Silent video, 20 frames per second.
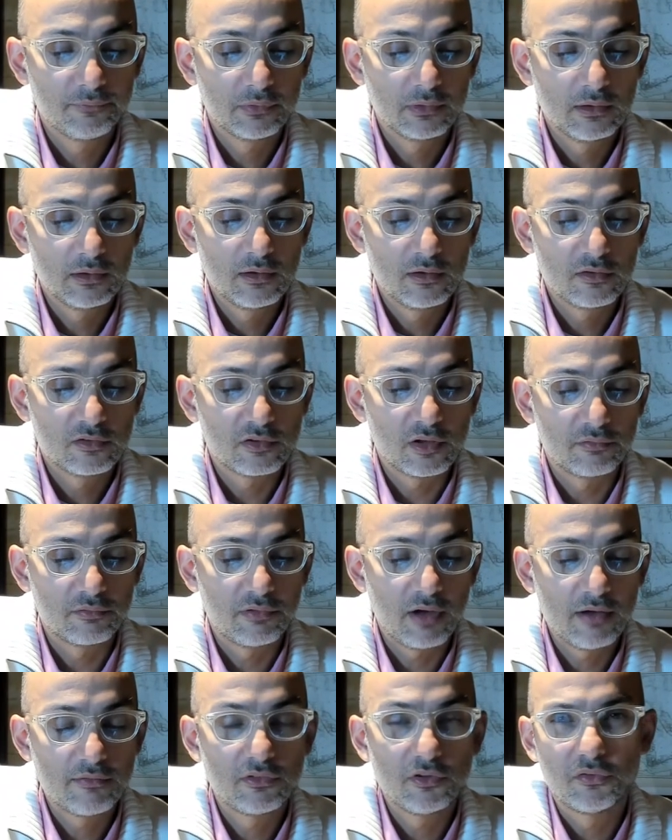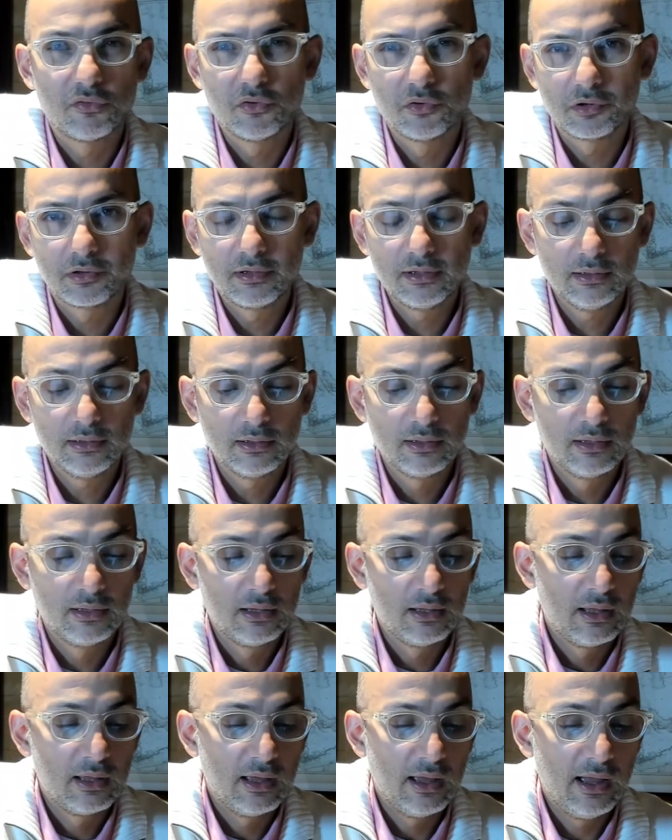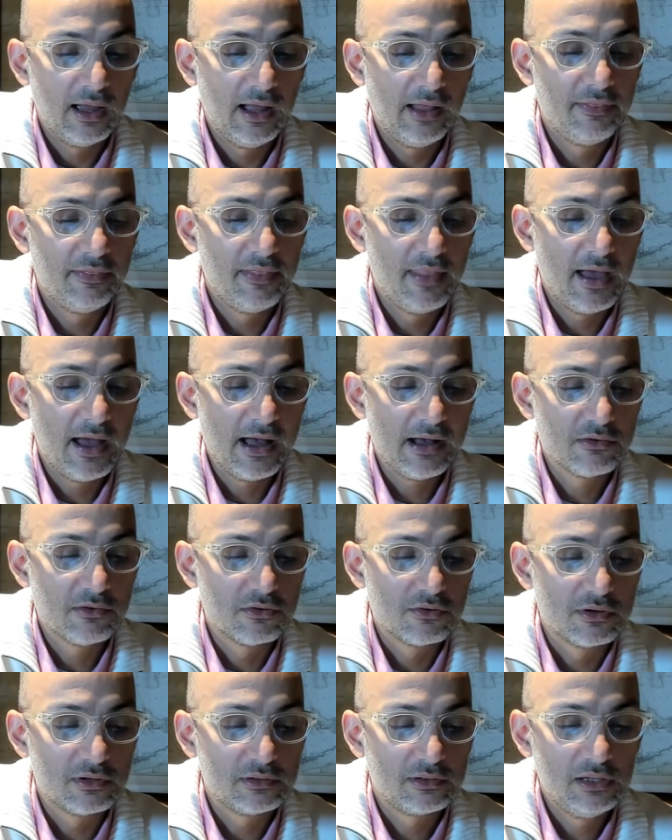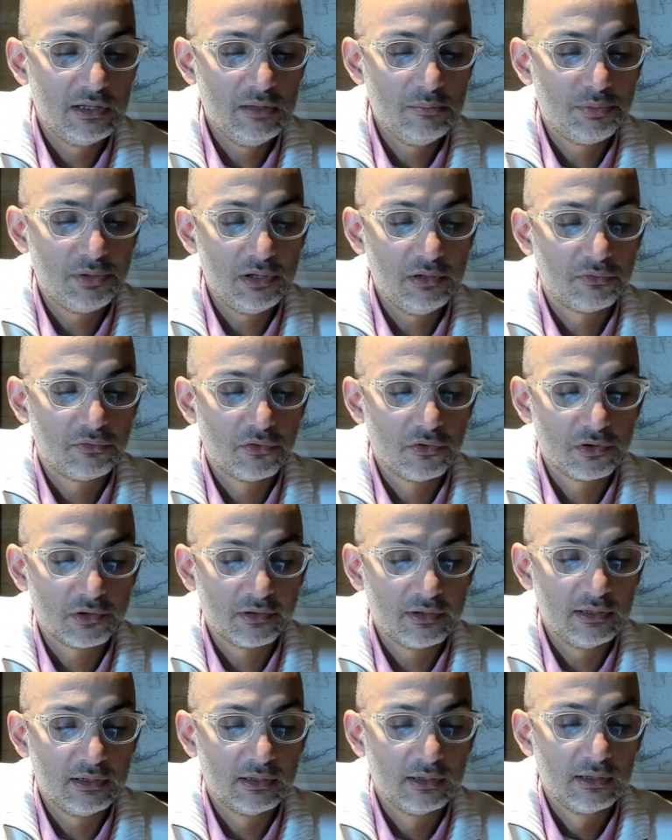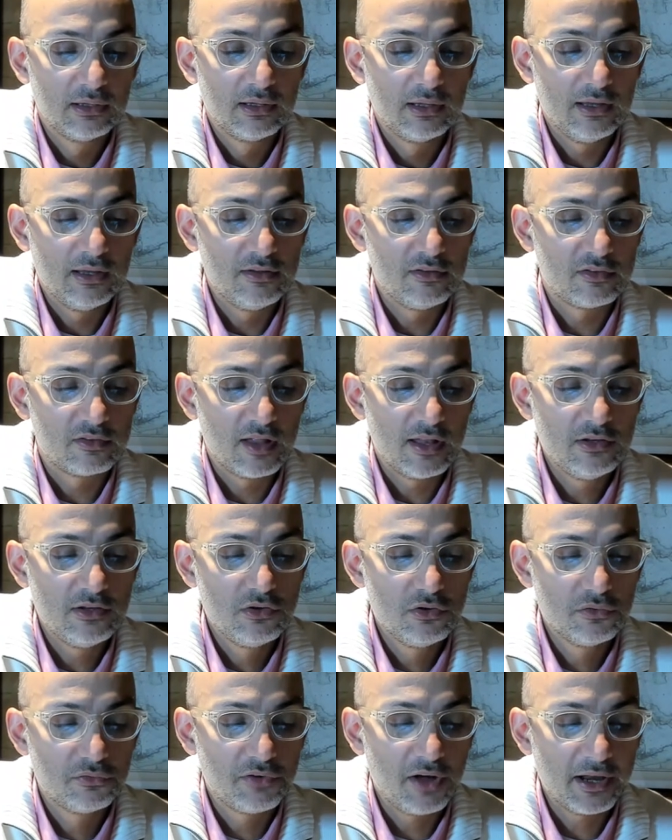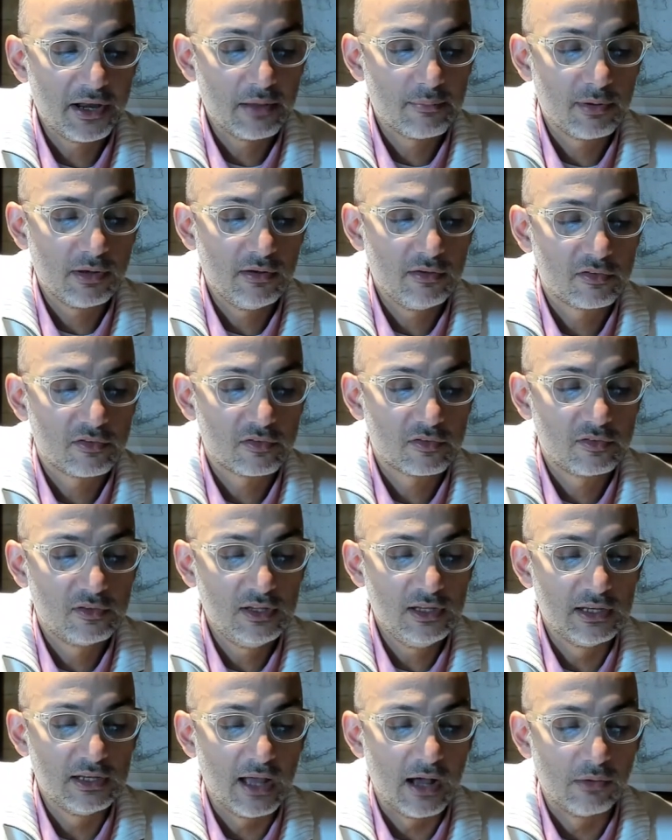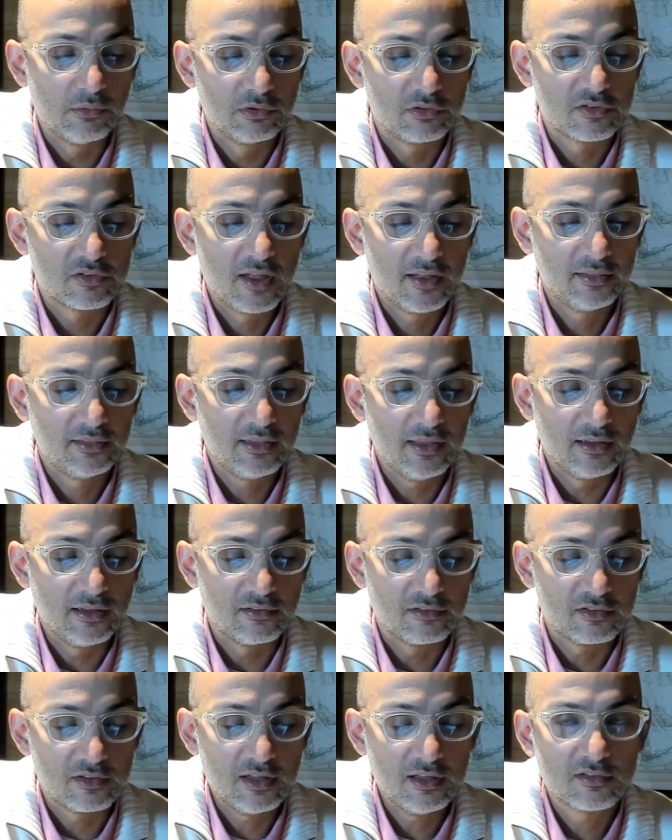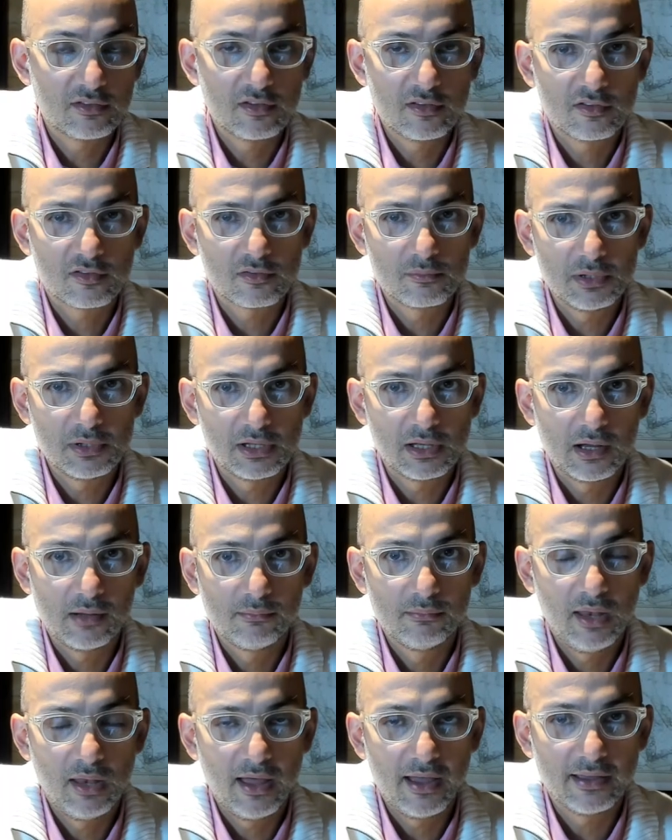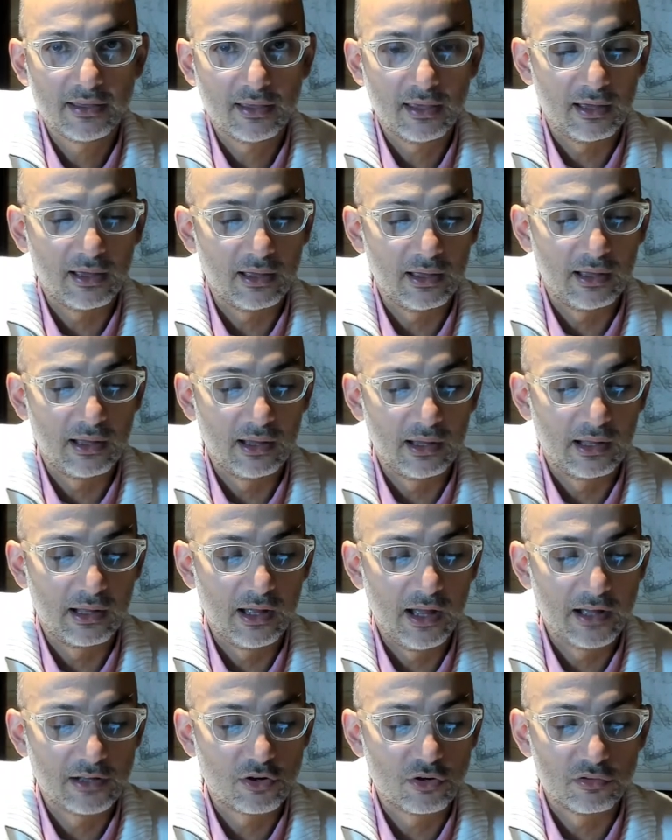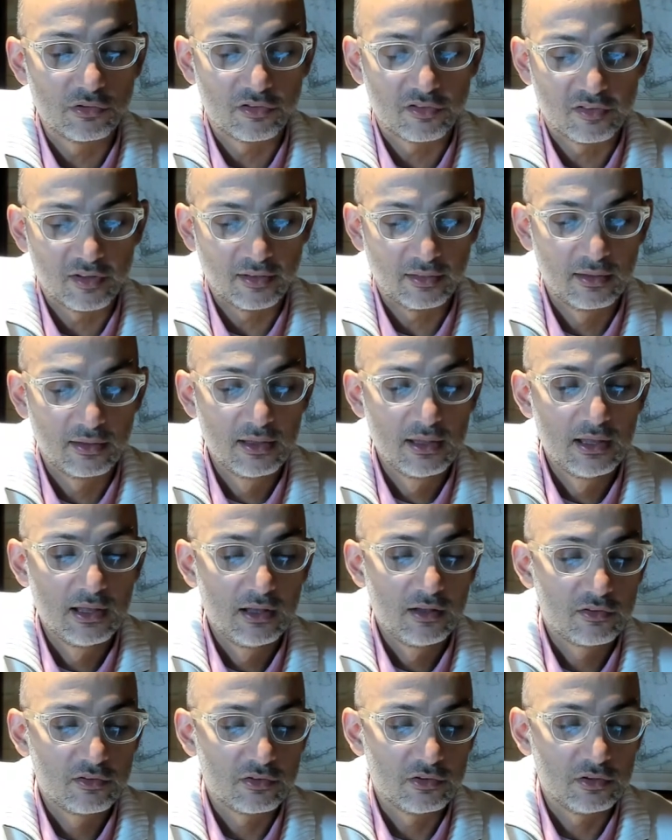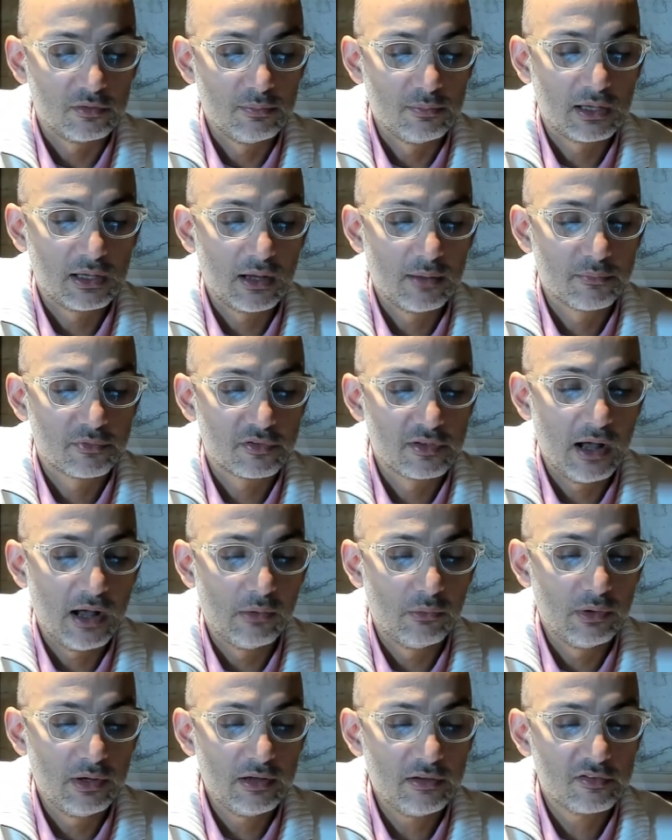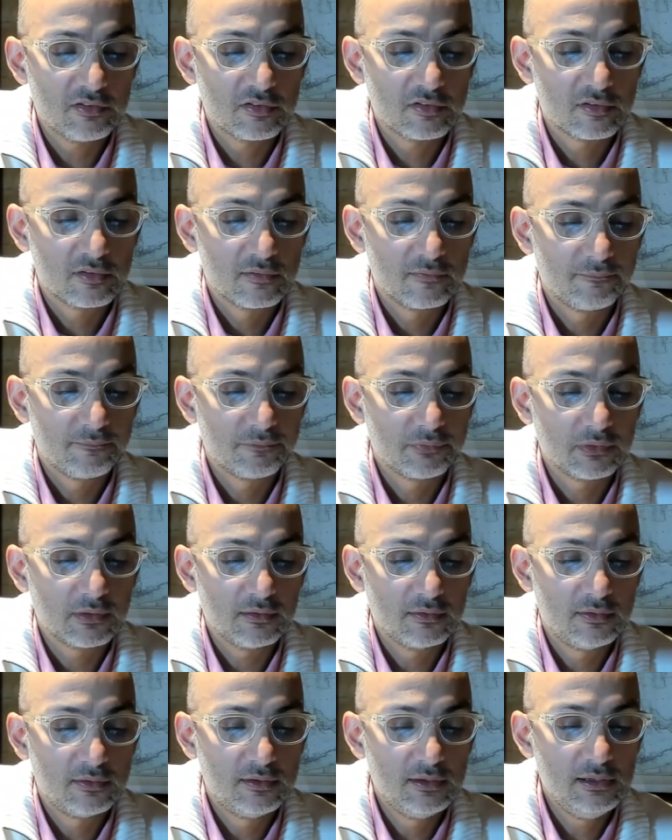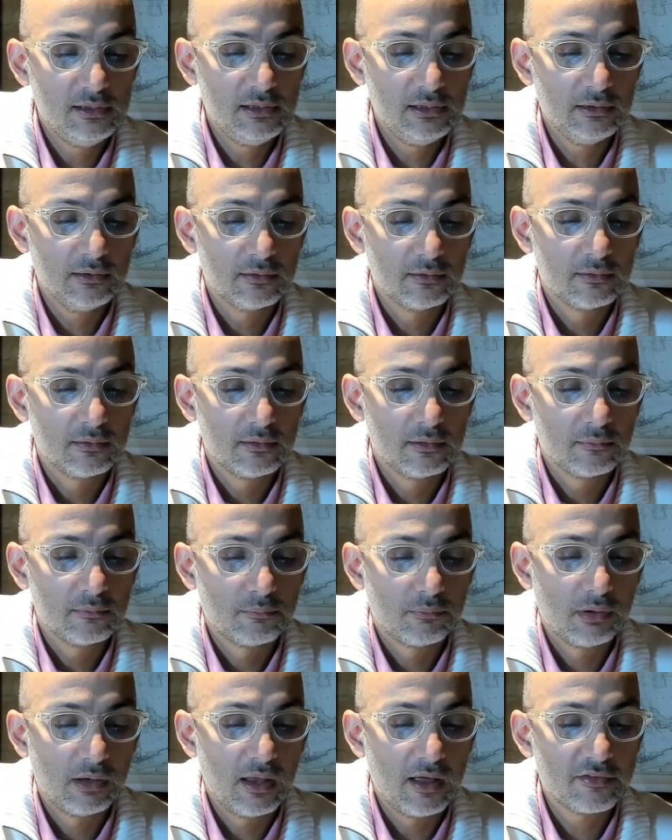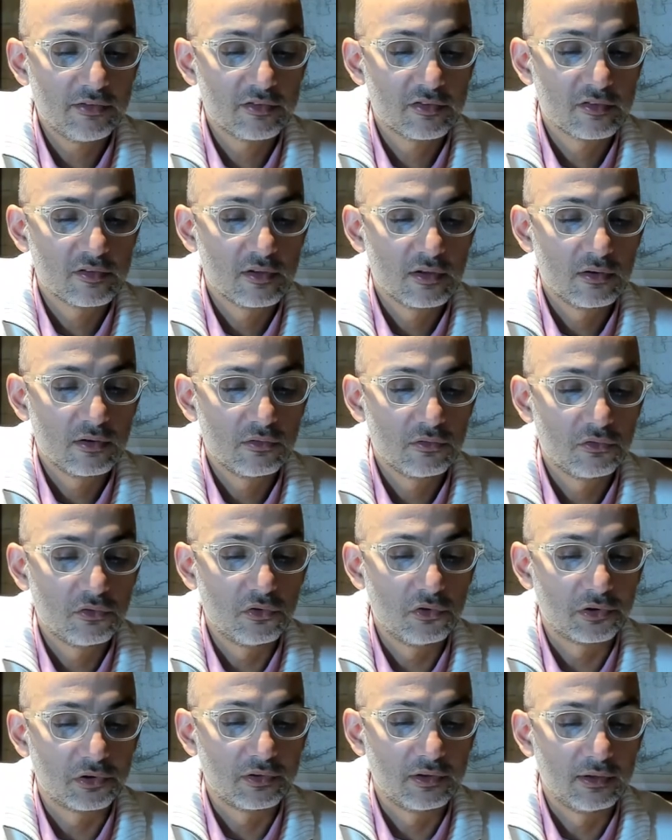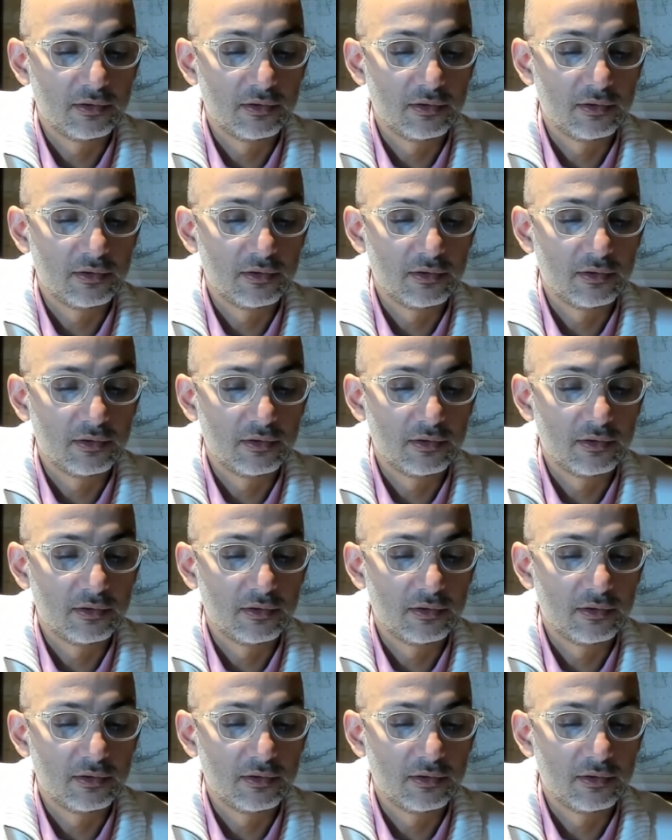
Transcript: survive to 40, and now TP40 is the new variable is T now, it's not X. X has become like a constant. So it becomes now S T plus 40,